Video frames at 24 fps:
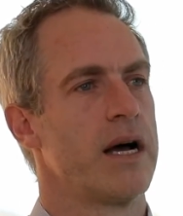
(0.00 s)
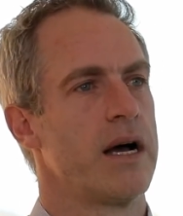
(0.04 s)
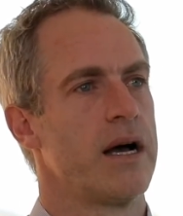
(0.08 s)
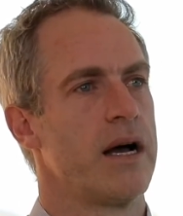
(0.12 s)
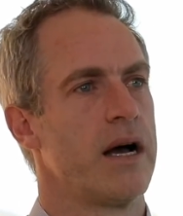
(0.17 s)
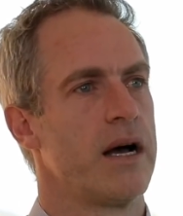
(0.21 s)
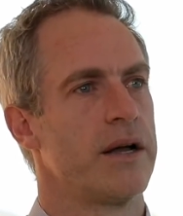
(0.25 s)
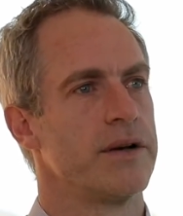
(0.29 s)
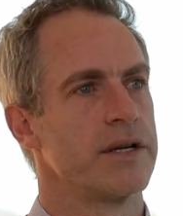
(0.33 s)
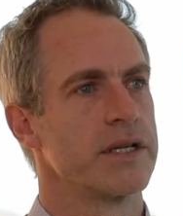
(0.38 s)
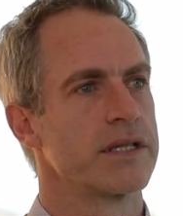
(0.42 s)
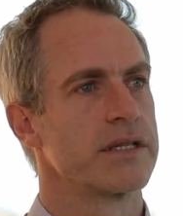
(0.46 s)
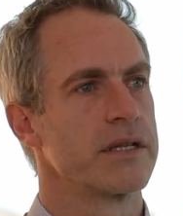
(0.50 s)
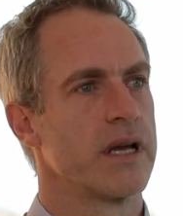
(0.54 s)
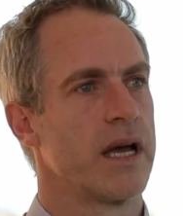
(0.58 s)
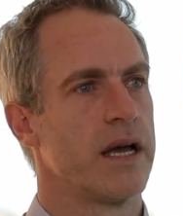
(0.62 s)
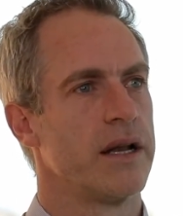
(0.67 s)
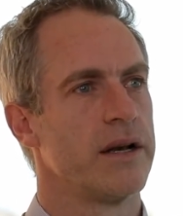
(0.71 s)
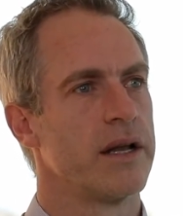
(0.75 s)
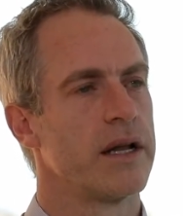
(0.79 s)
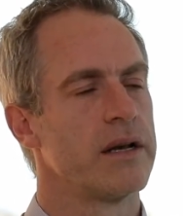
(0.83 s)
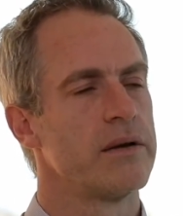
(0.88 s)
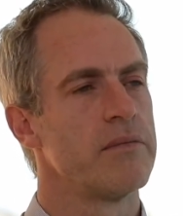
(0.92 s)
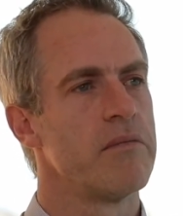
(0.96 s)

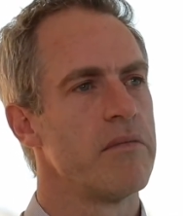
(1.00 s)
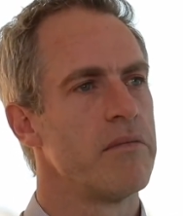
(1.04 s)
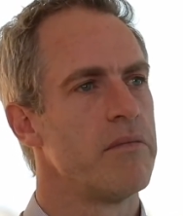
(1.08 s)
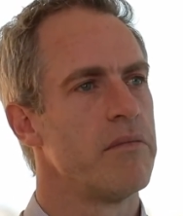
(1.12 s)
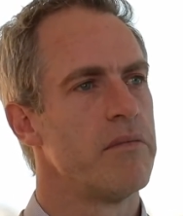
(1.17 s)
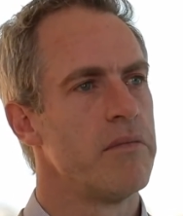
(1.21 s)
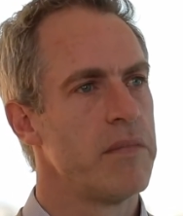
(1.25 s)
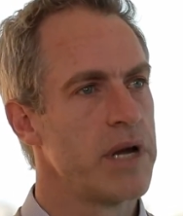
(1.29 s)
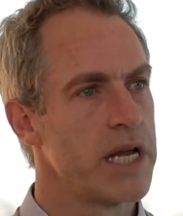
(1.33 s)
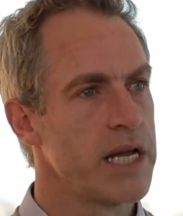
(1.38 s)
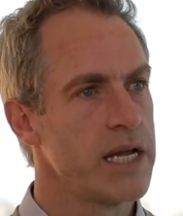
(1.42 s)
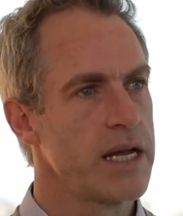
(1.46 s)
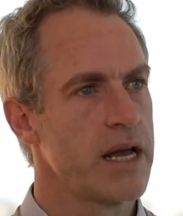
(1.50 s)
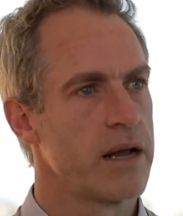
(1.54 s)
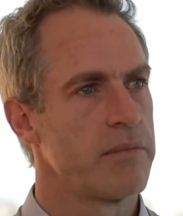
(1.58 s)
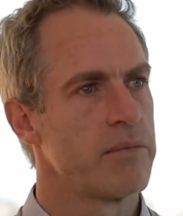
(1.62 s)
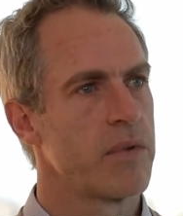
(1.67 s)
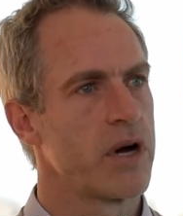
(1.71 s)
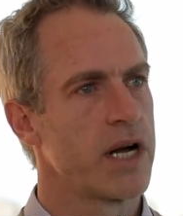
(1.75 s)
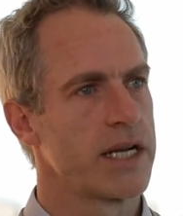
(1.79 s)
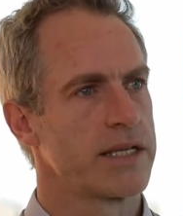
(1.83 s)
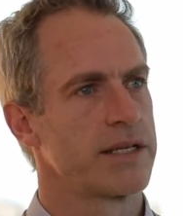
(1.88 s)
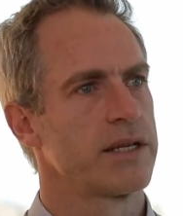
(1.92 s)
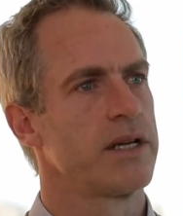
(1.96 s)
understand. And me and
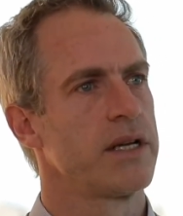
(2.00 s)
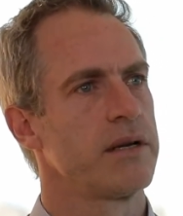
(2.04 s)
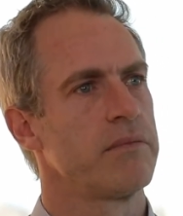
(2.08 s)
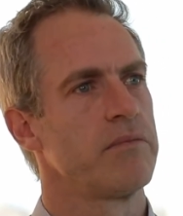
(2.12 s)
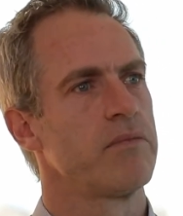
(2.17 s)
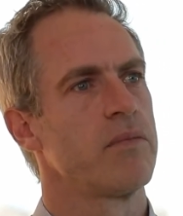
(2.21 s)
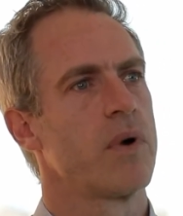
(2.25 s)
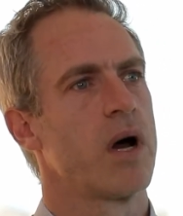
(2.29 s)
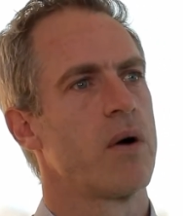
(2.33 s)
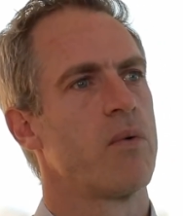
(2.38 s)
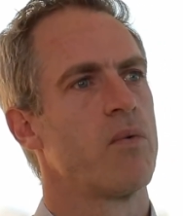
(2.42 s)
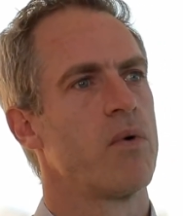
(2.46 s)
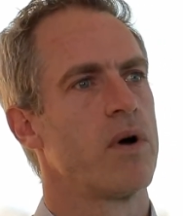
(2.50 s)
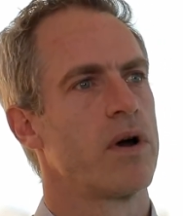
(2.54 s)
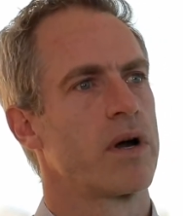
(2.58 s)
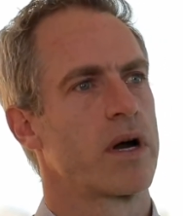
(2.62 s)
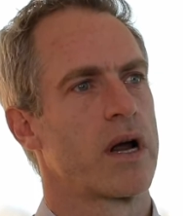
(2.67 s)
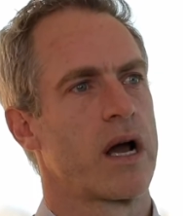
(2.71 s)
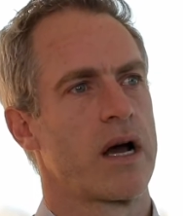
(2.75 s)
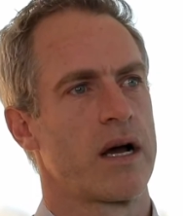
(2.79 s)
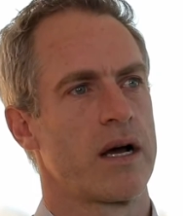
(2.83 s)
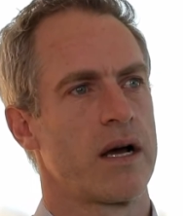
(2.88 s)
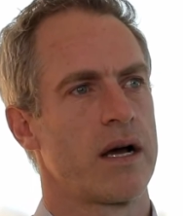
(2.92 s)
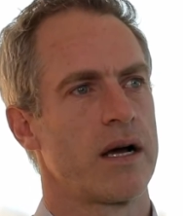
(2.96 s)
my team work
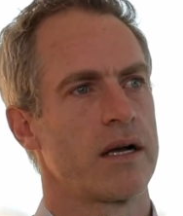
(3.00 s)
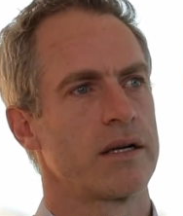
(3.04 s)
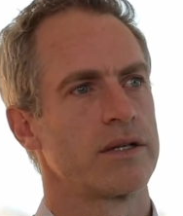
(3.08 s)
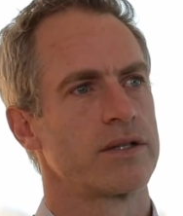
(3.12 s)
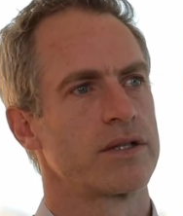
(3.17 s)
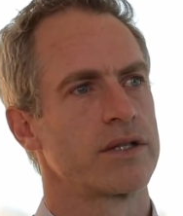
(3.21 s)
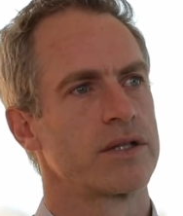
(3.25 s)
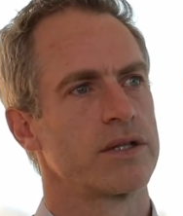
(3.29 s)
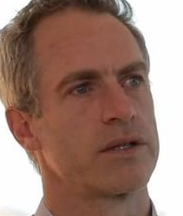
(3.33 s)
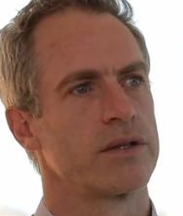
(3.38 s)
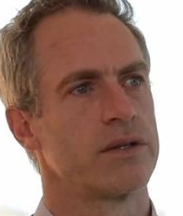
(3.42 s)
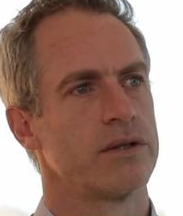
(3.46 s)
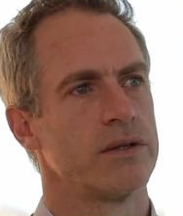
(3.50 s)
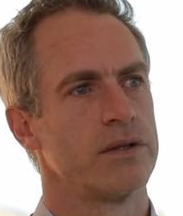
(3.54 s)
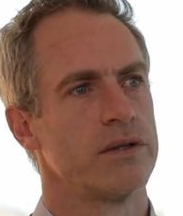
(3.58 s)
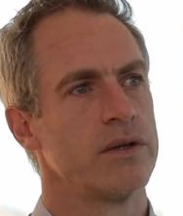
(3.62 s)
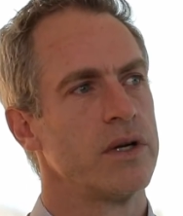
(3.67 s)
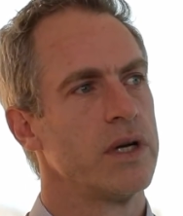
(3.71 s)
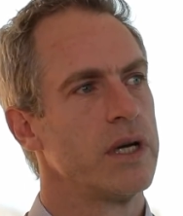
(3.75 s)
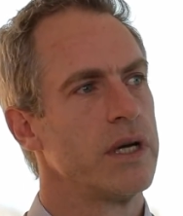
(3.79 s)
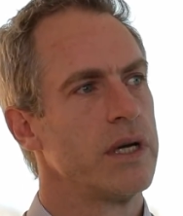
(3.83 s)
hard to